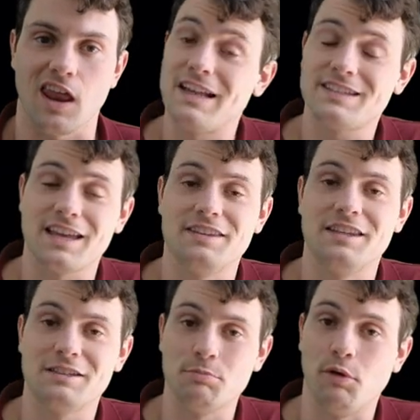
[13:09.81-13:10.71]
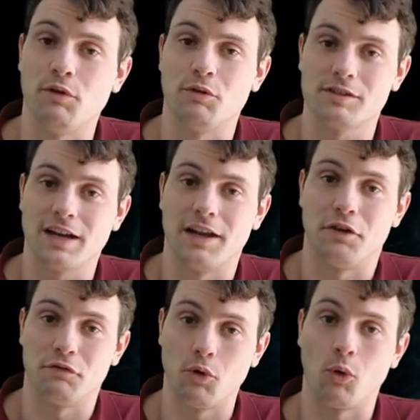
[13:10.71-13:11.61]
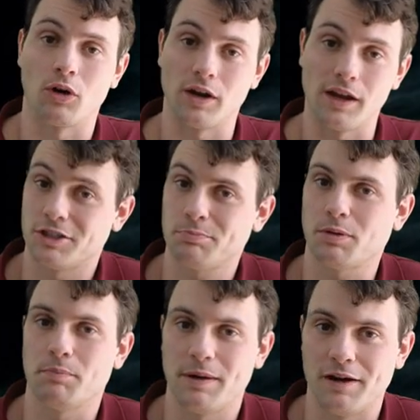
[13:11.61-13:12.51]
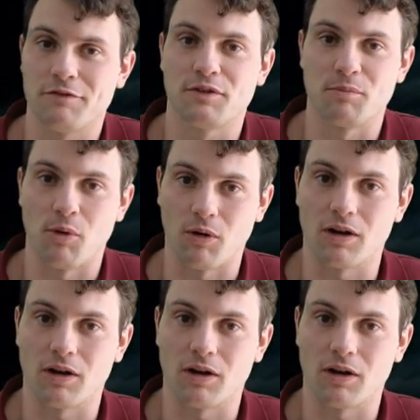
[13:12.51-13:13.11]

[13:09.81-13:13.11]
I said this movie was kind of gory. Just prepare for more.